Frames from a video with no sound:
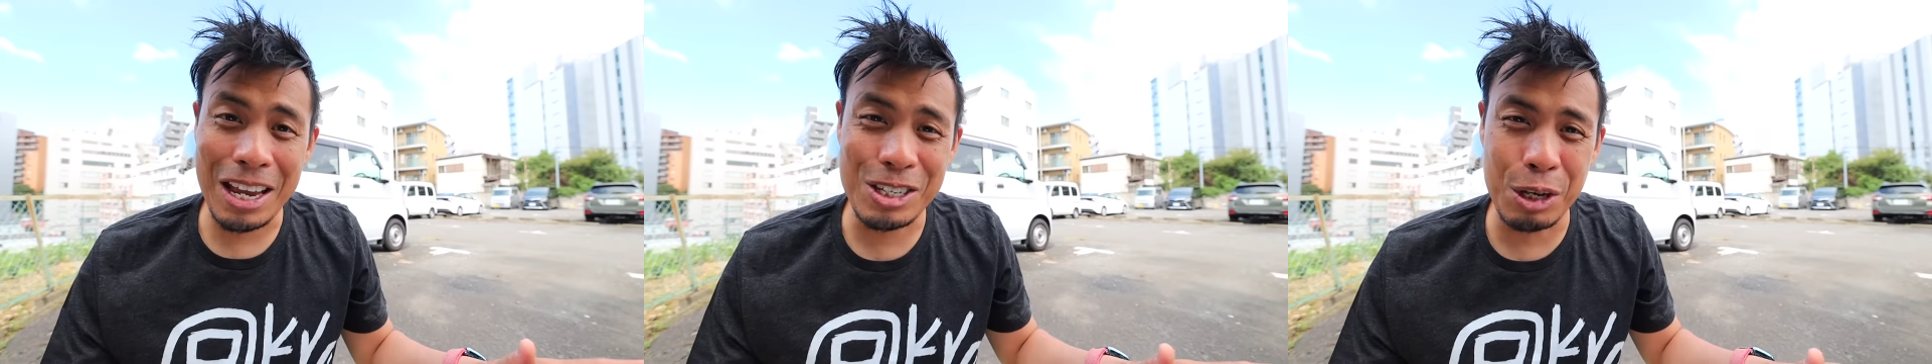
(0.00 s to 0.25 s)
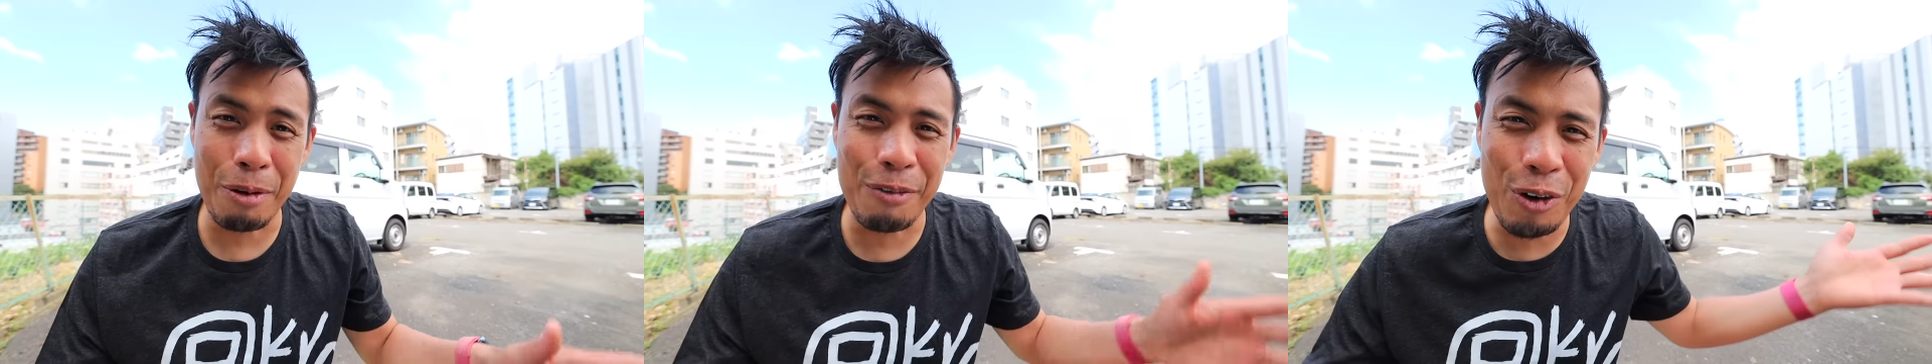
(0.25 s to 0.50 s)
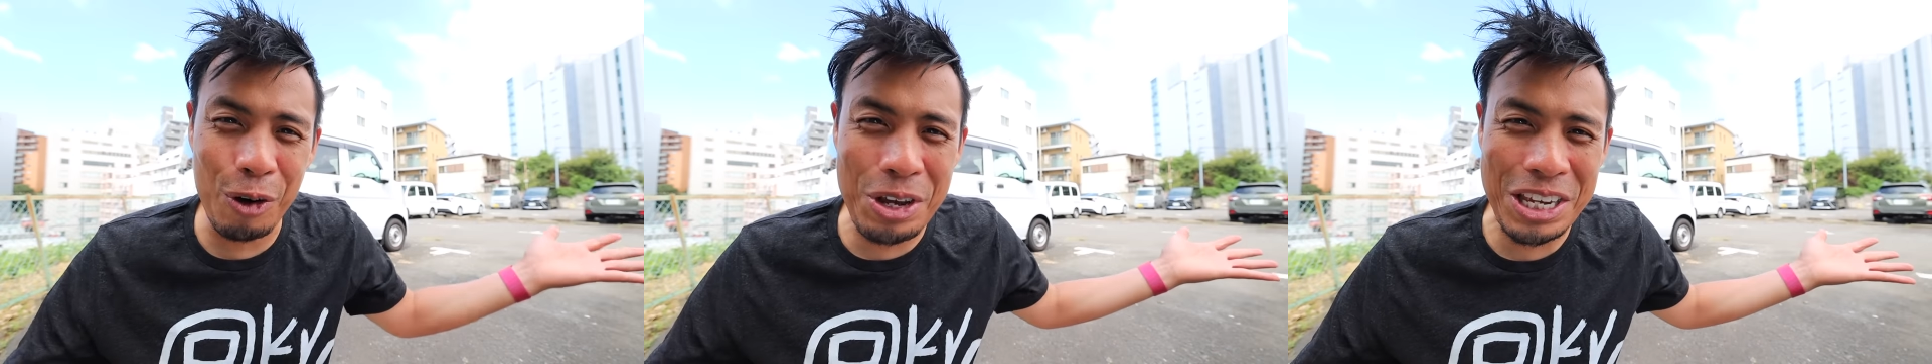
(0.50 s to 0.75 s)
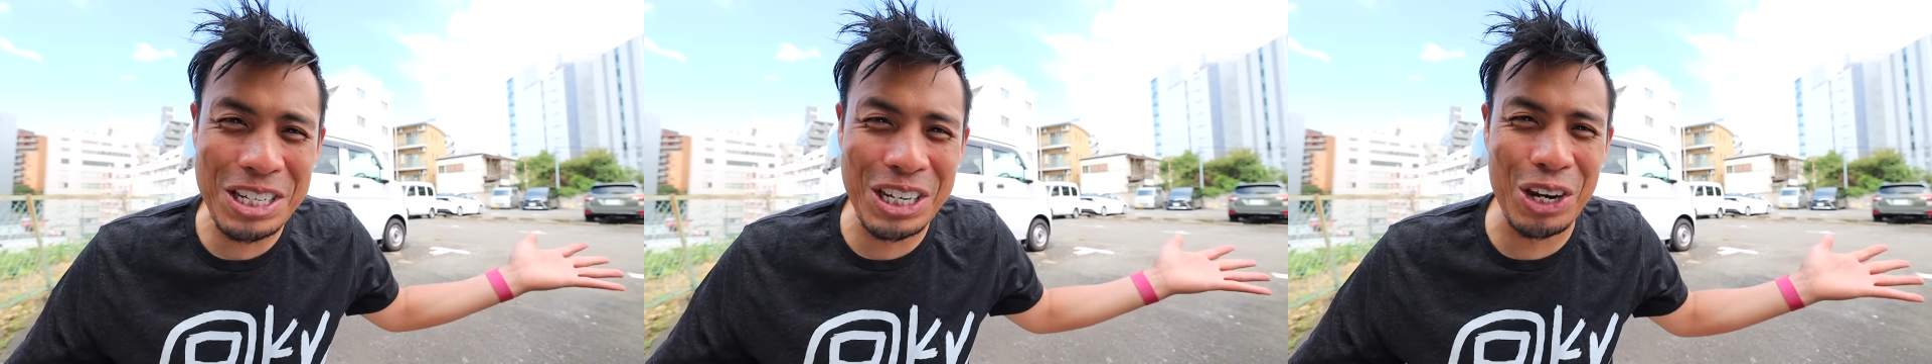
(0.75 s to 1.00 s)
so before we
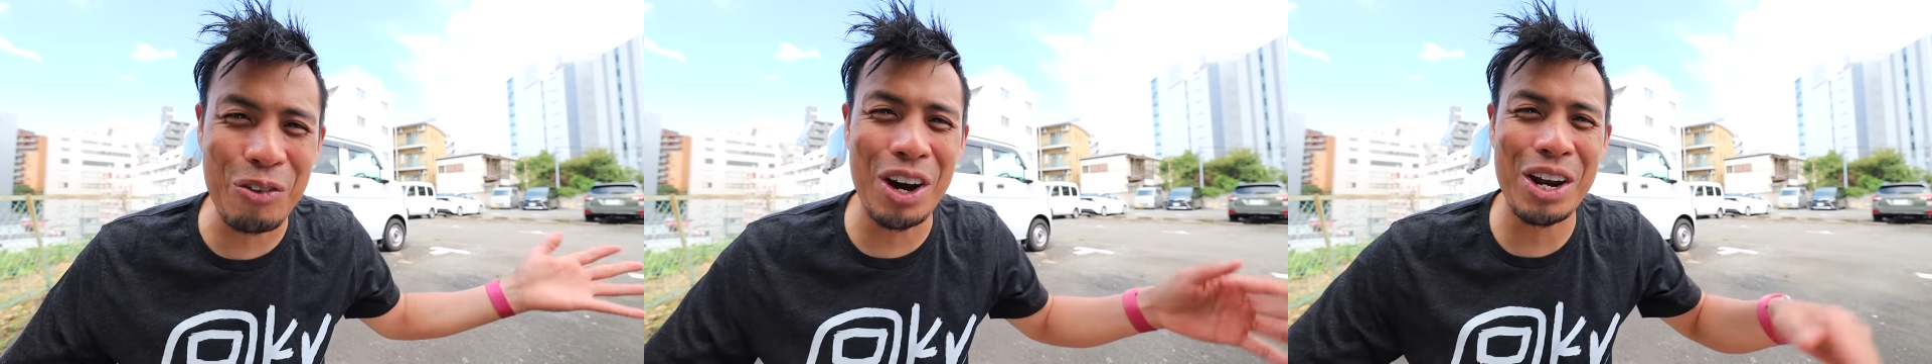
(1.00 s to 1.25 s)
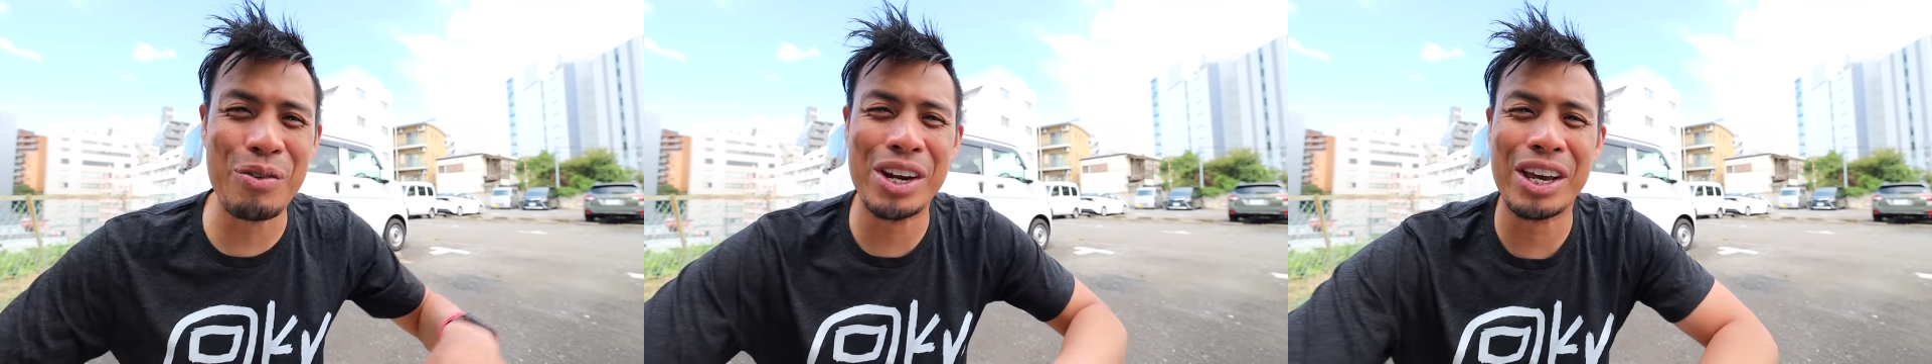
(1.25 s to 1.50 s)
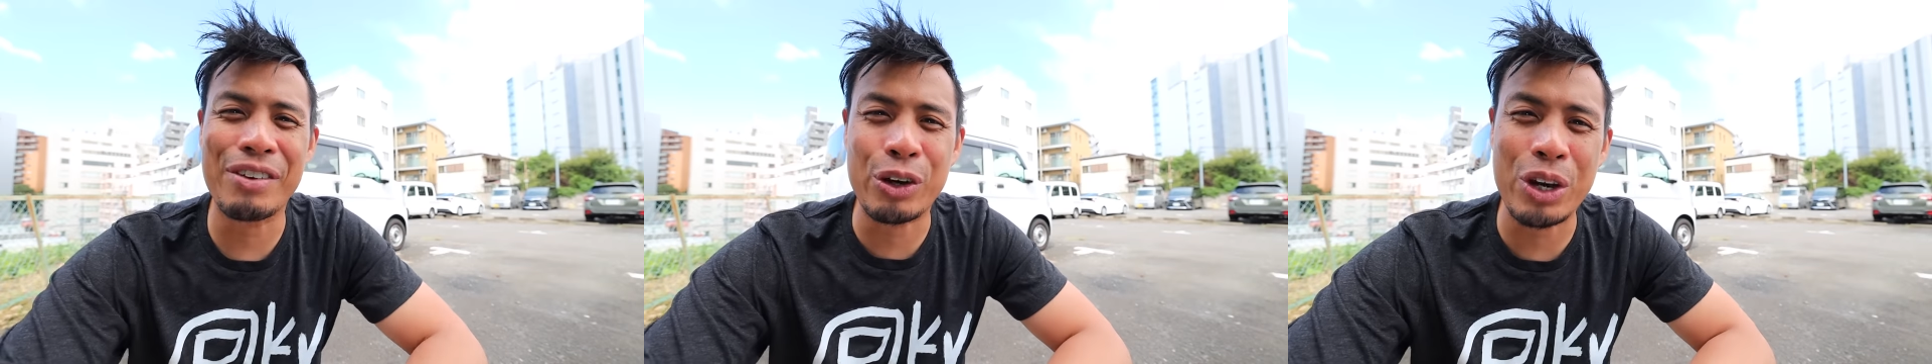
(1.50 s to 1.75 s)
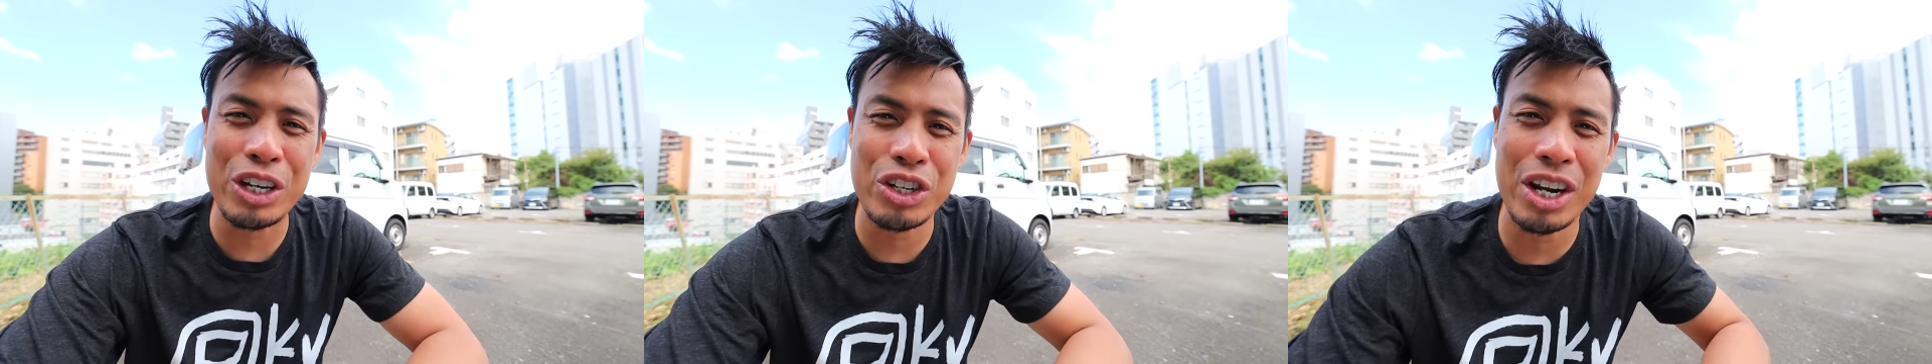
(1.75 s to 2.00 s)
continue on, I want to give a
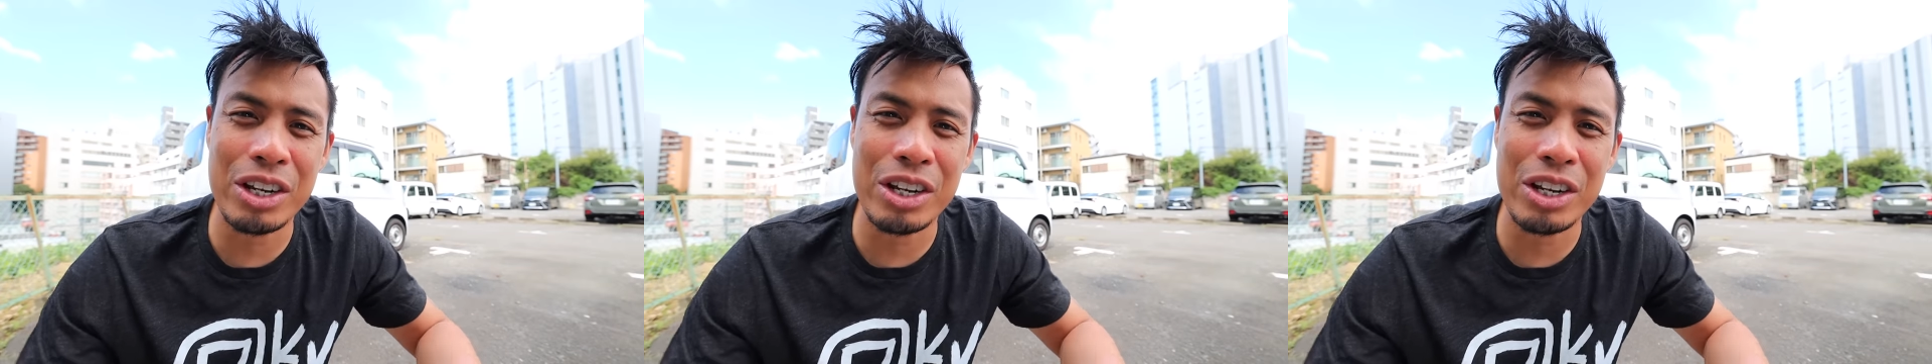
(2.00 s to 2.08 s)
quick shout